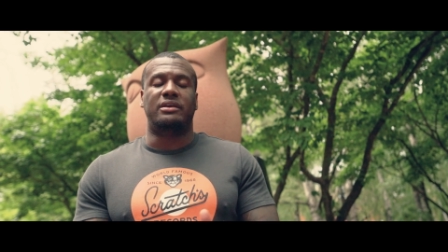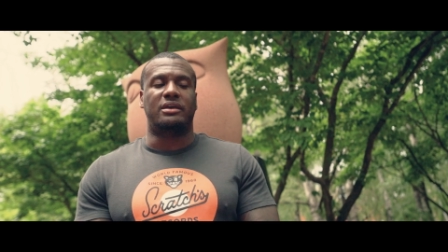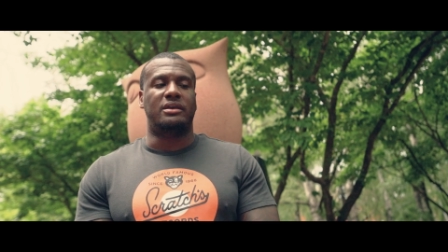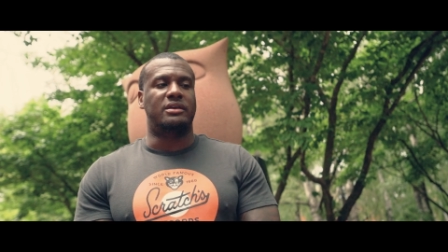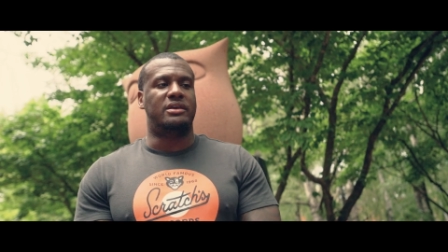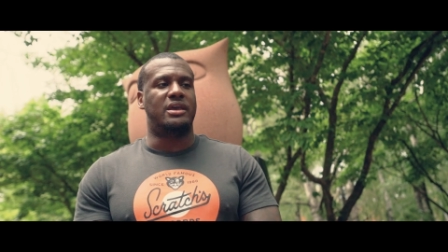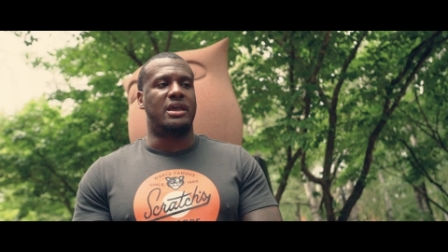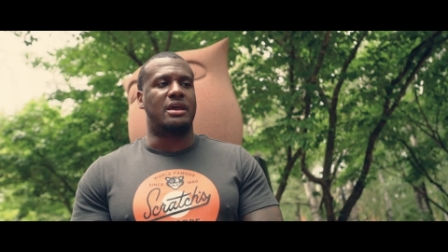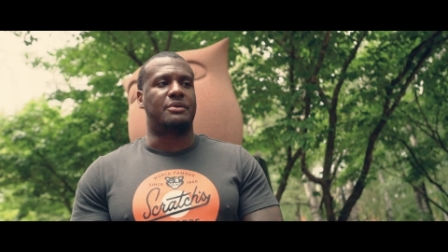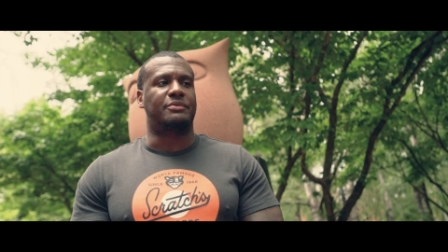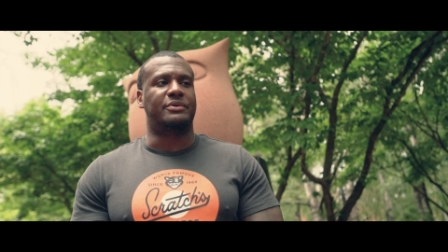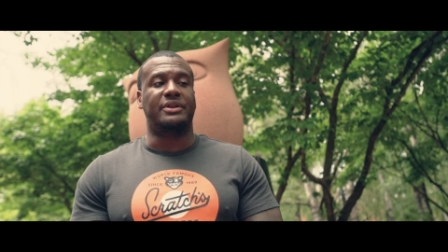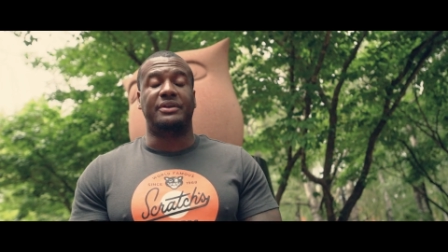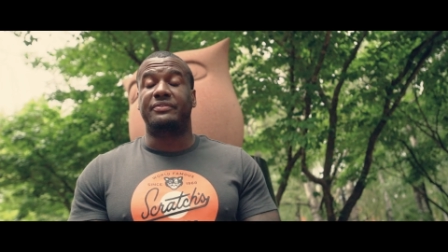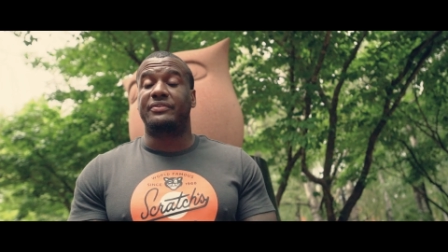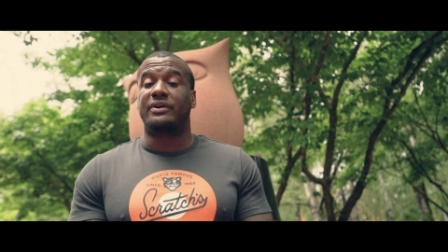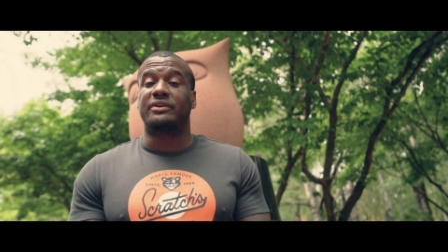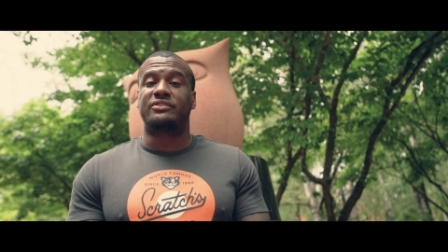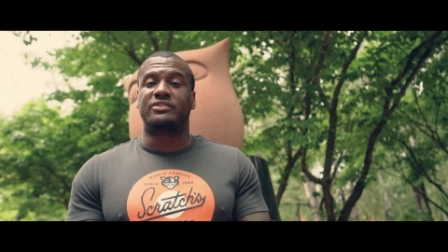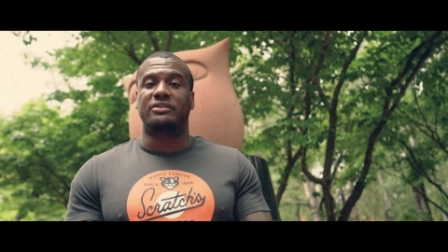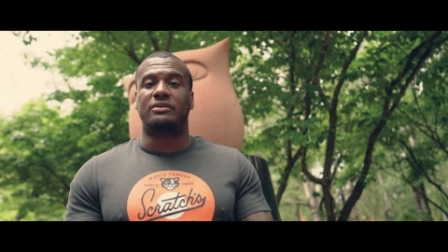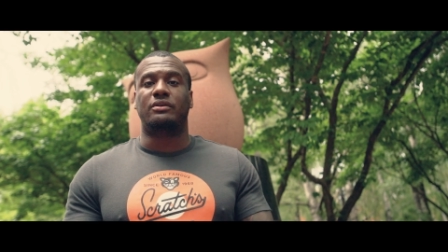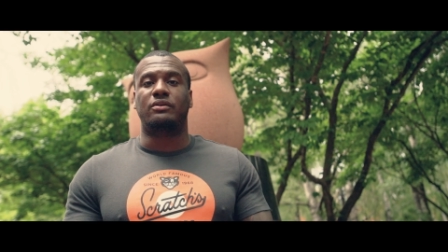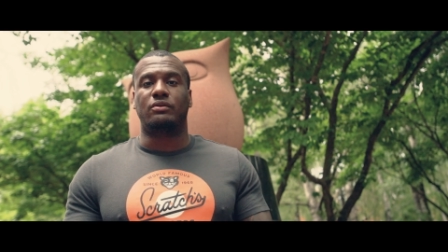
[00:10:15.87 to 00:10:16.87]
can't really
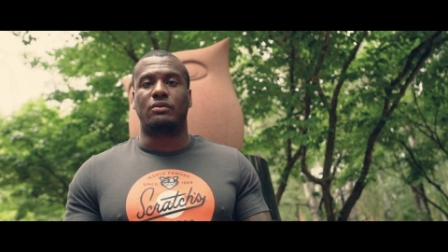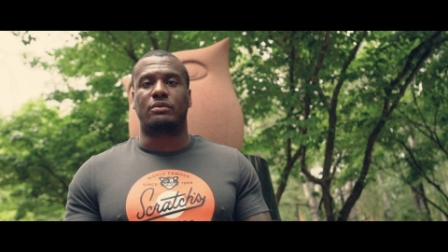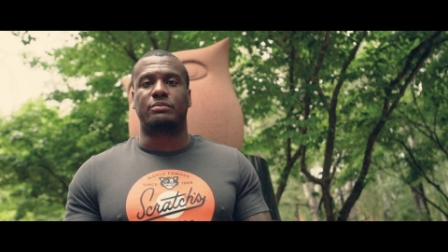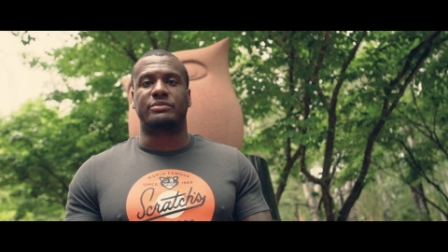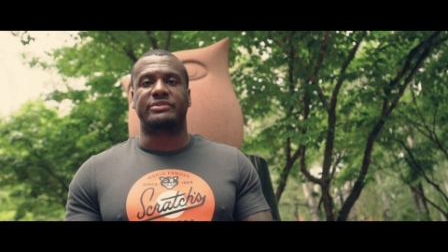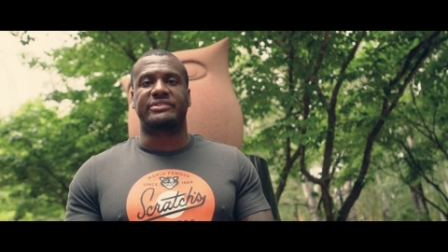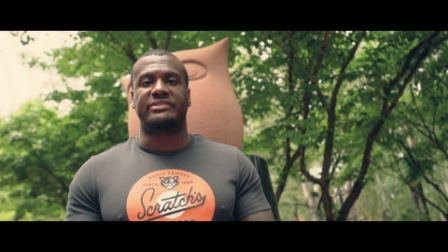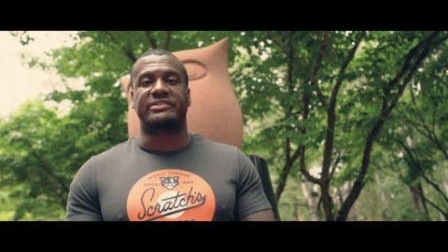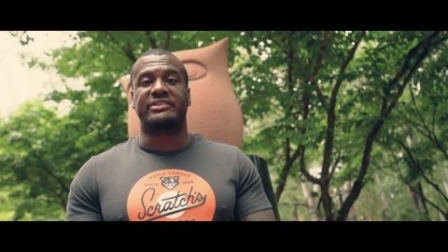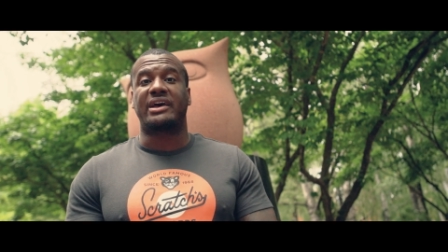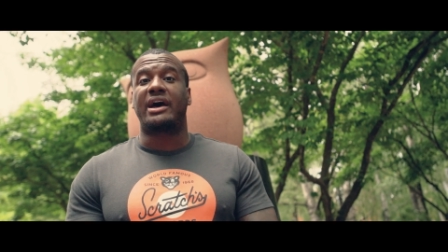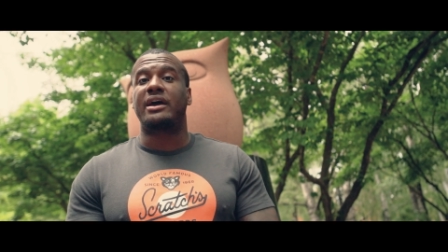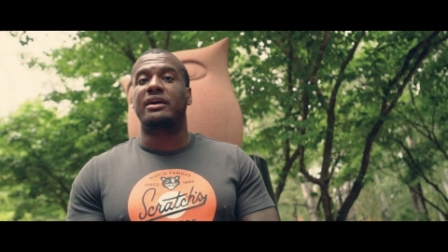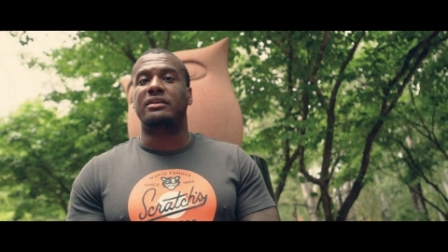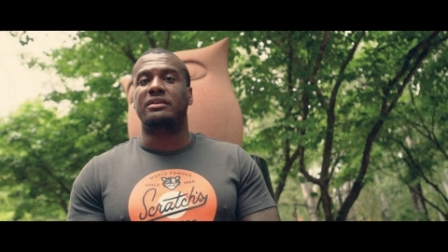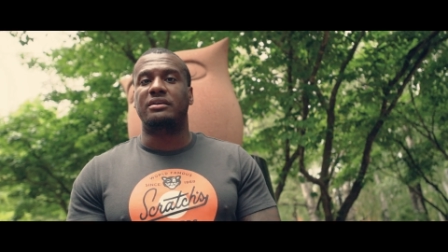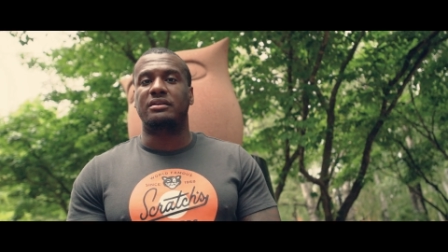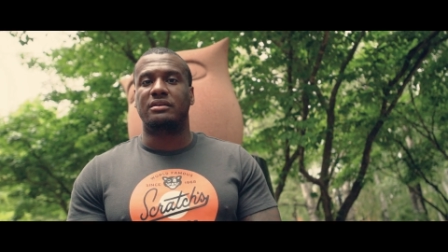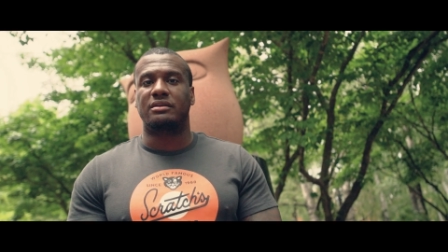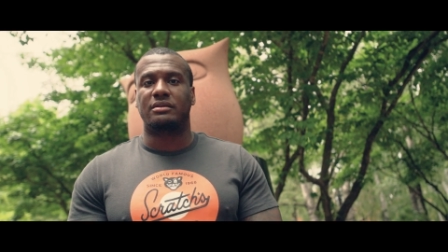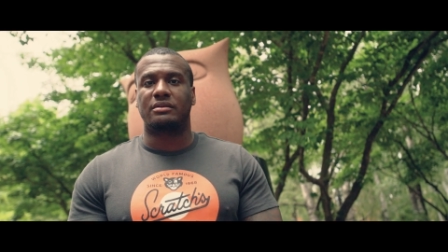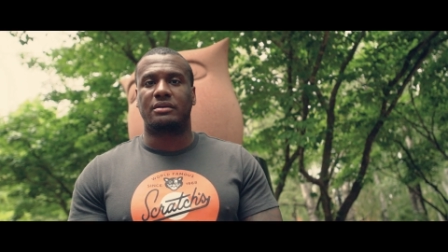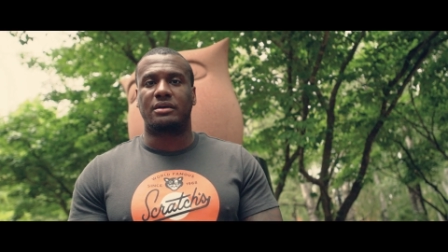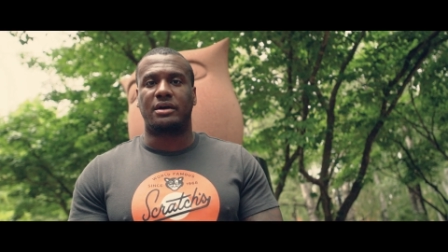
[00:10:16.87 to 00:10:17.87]
function in normal society.
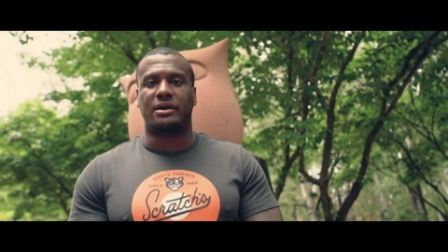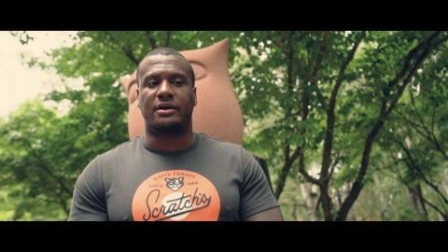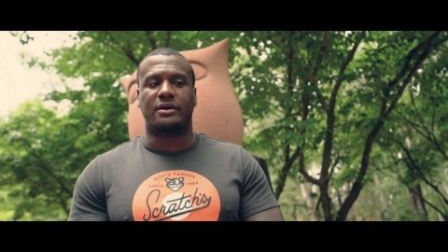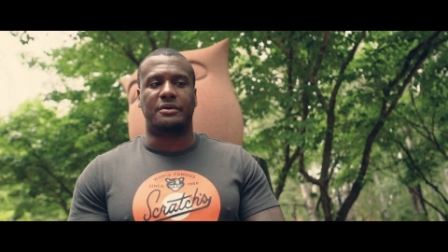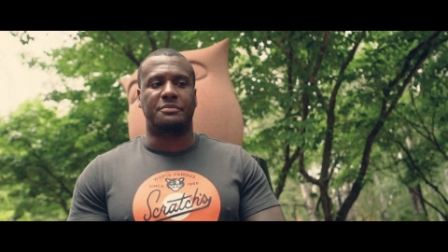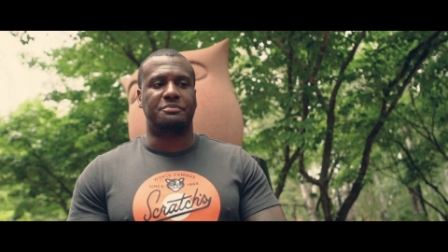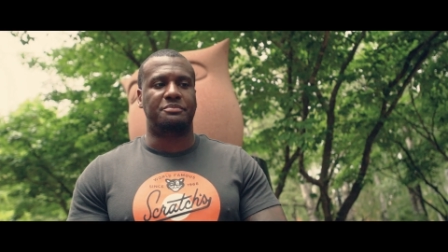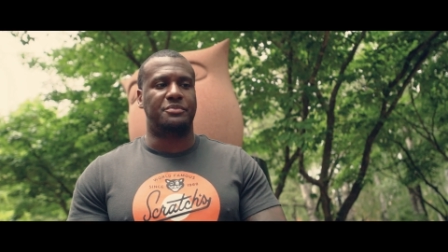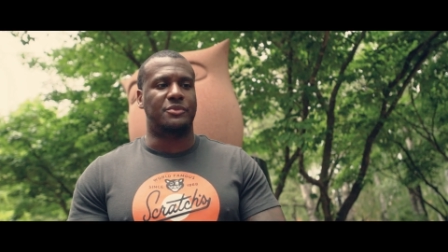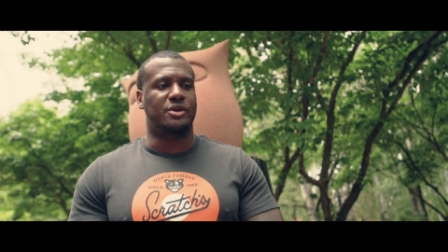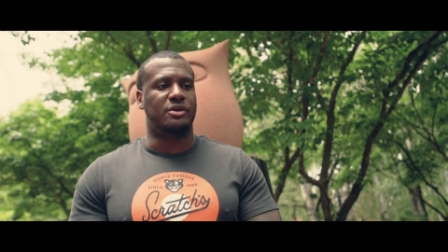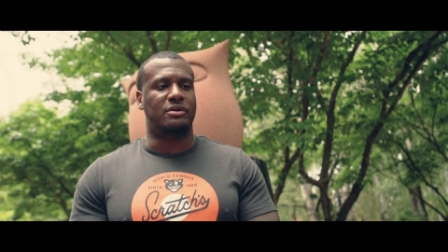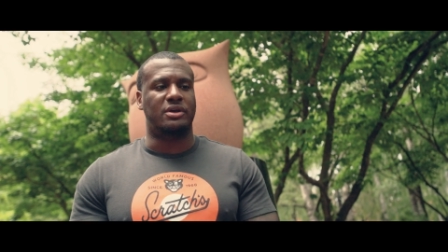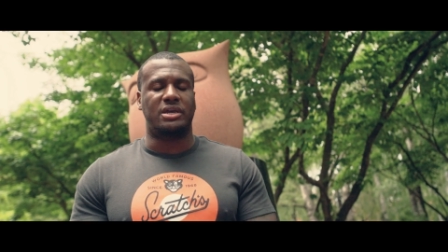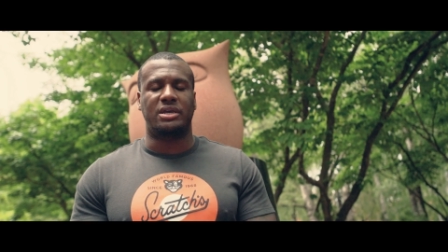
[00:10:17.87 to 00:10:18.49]
You know,